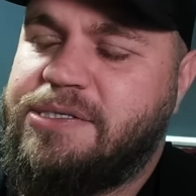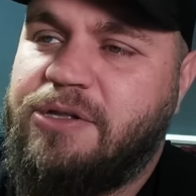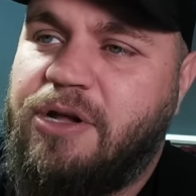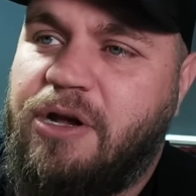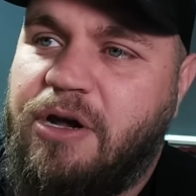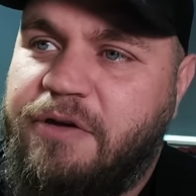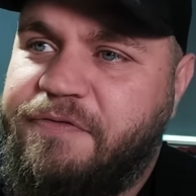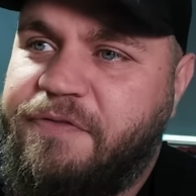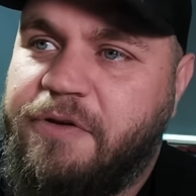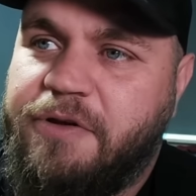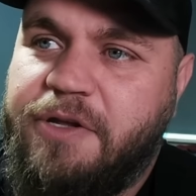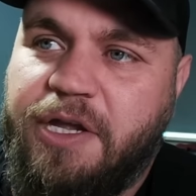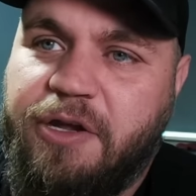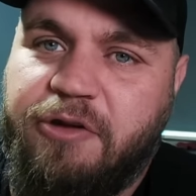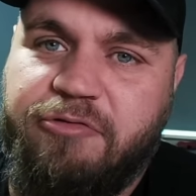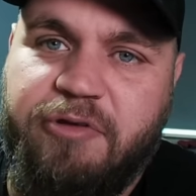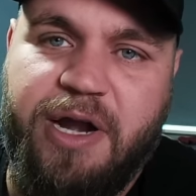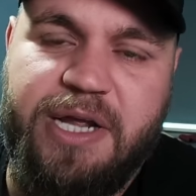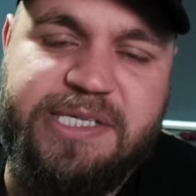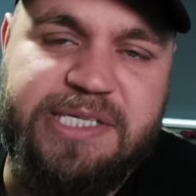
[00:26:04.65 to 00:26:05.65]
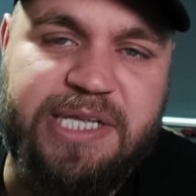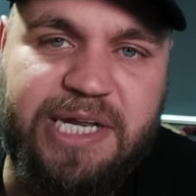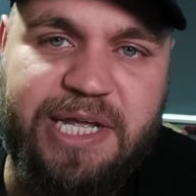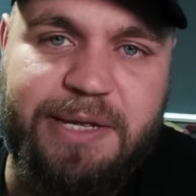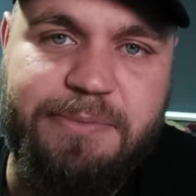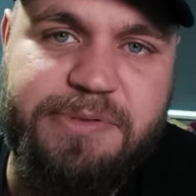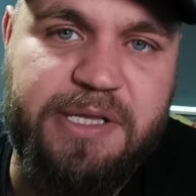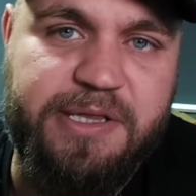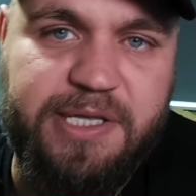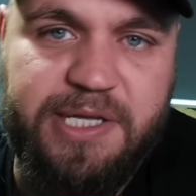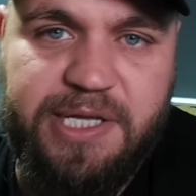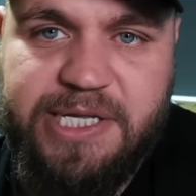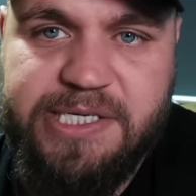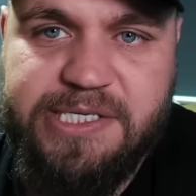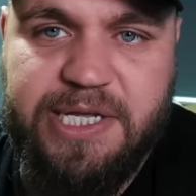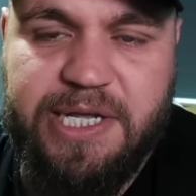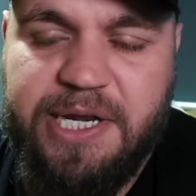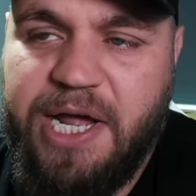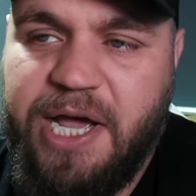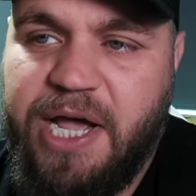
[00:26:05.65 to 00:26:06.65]
not a fucking crazy leap to think he's
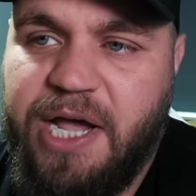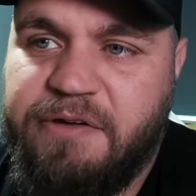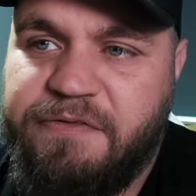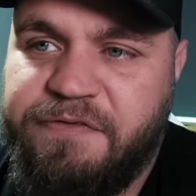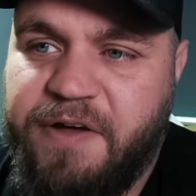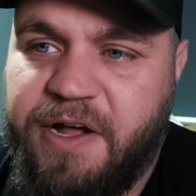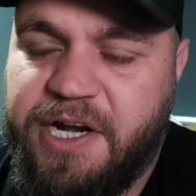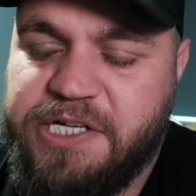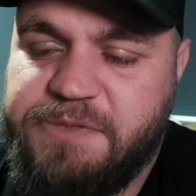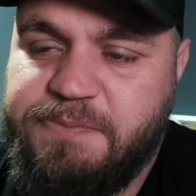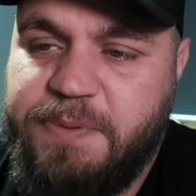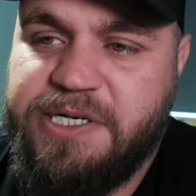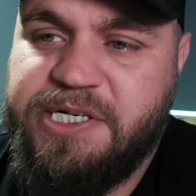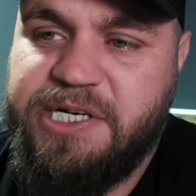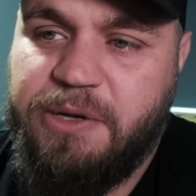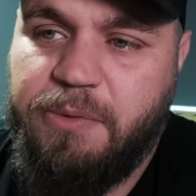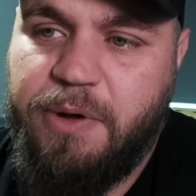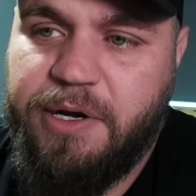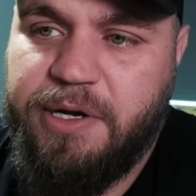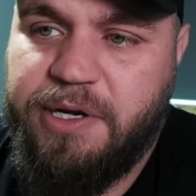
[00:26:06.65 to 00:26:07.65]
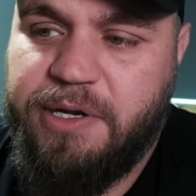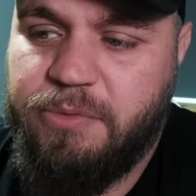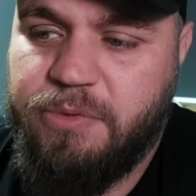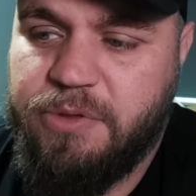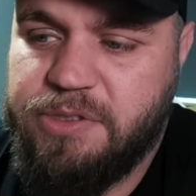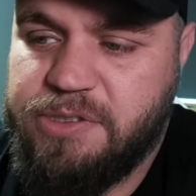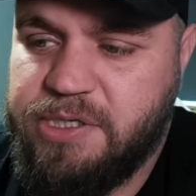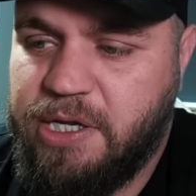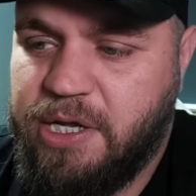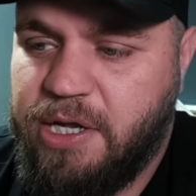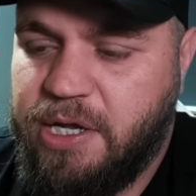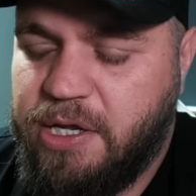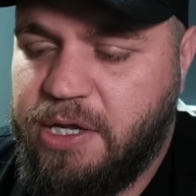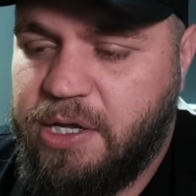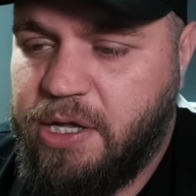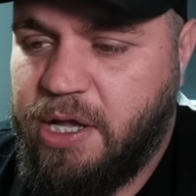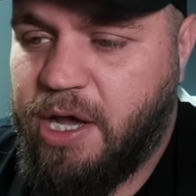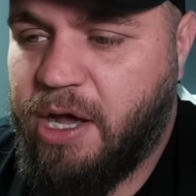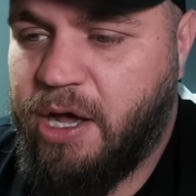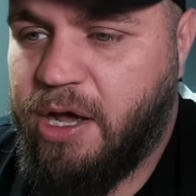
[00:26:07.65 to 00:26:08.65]
a United fan, especially when he was
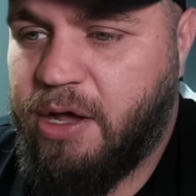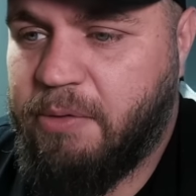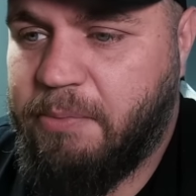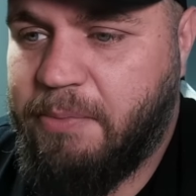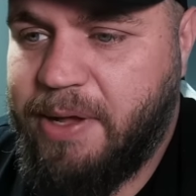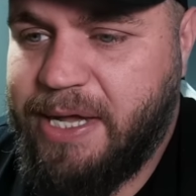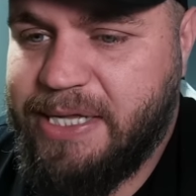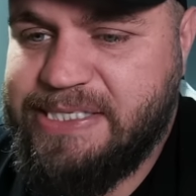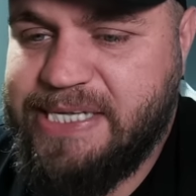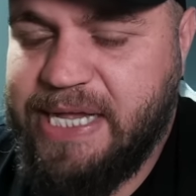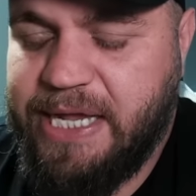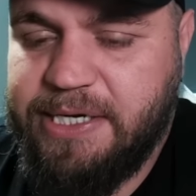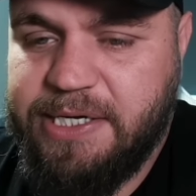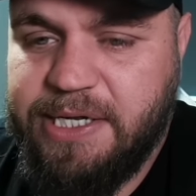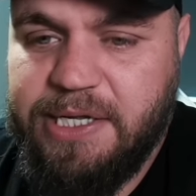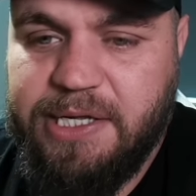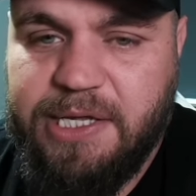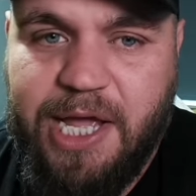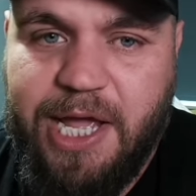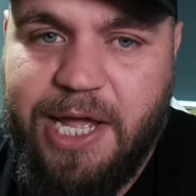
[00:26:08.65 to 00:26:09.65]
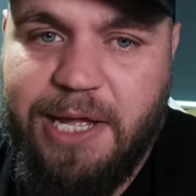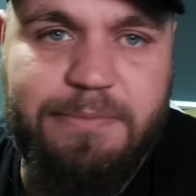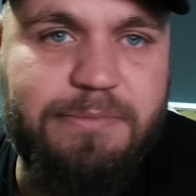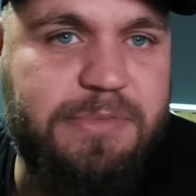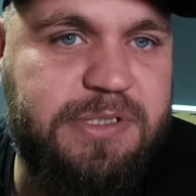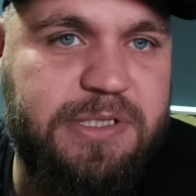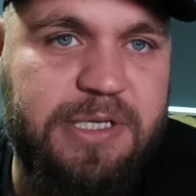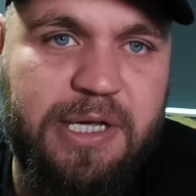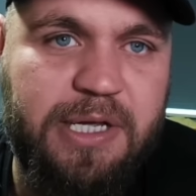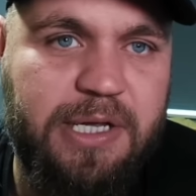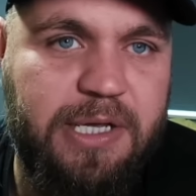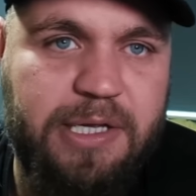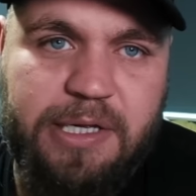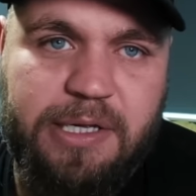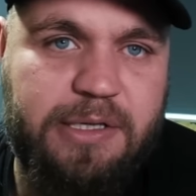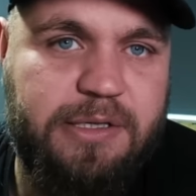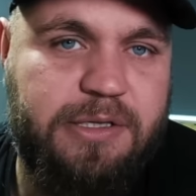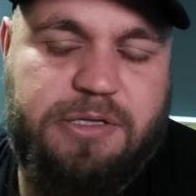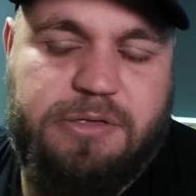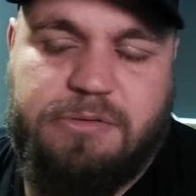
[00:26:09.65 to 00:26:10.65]
attending games
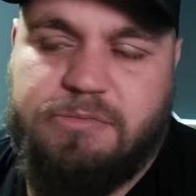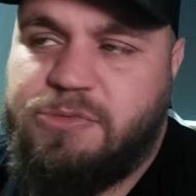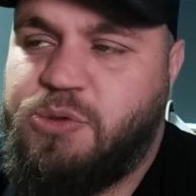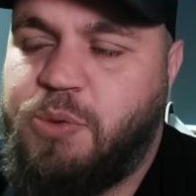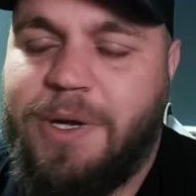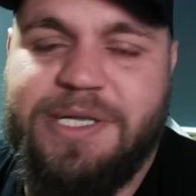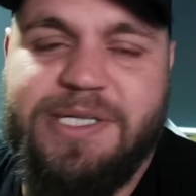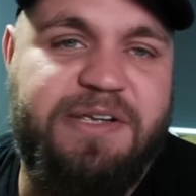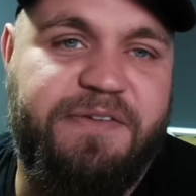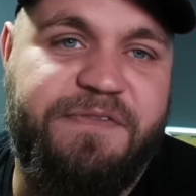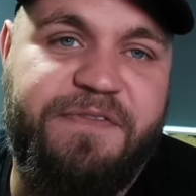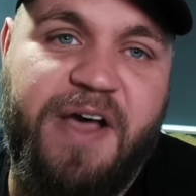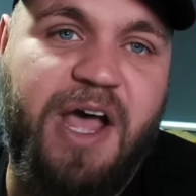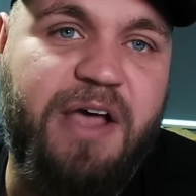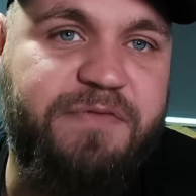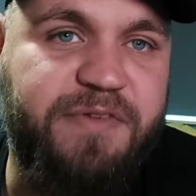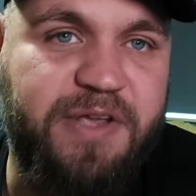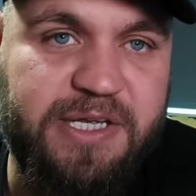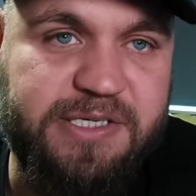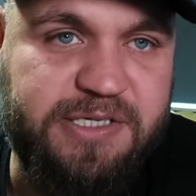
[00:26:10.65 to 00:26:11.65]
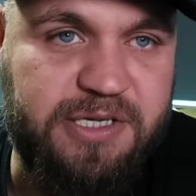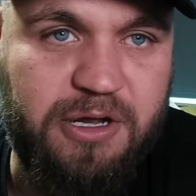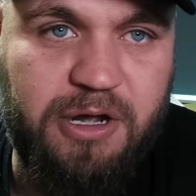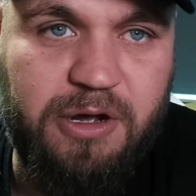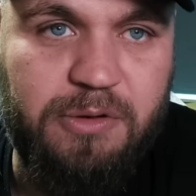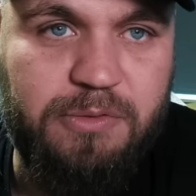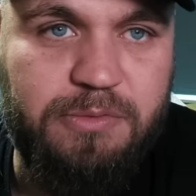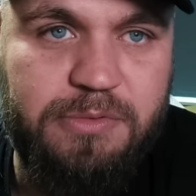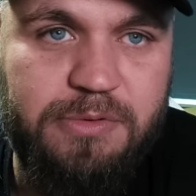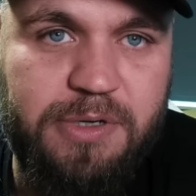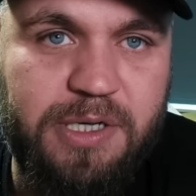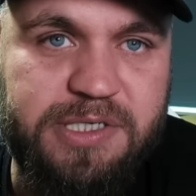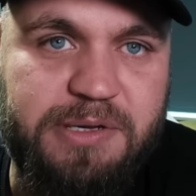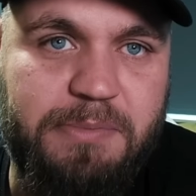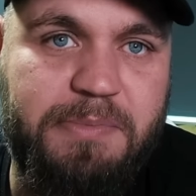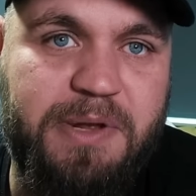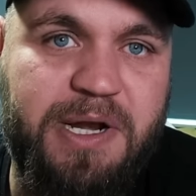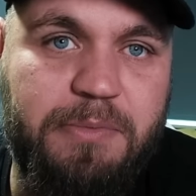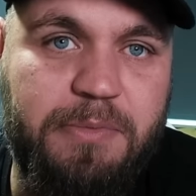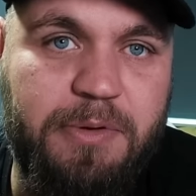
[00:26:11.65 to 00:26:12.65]
25 years ago as a
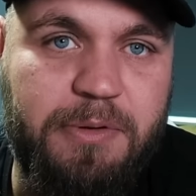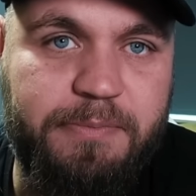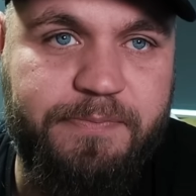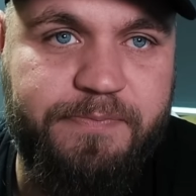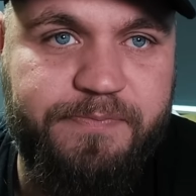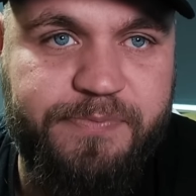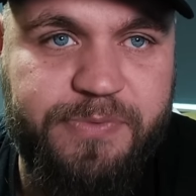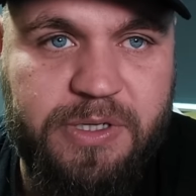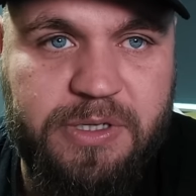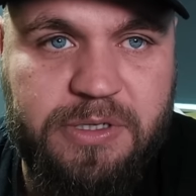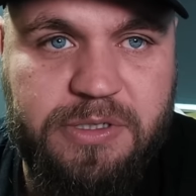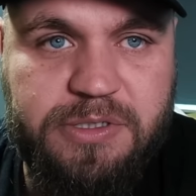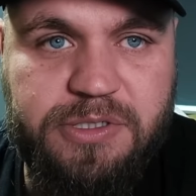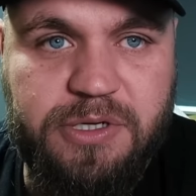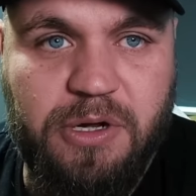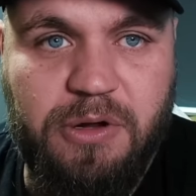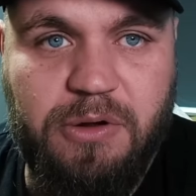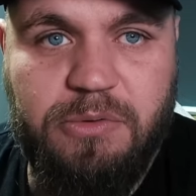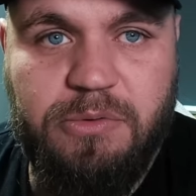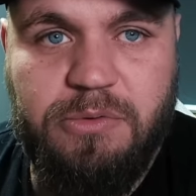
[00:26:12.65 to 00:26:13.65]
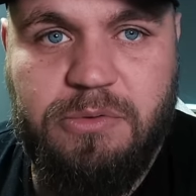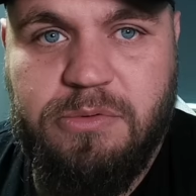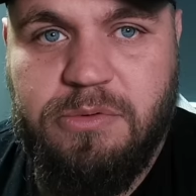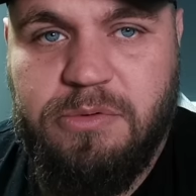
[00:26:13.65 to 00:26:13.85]
minimum. So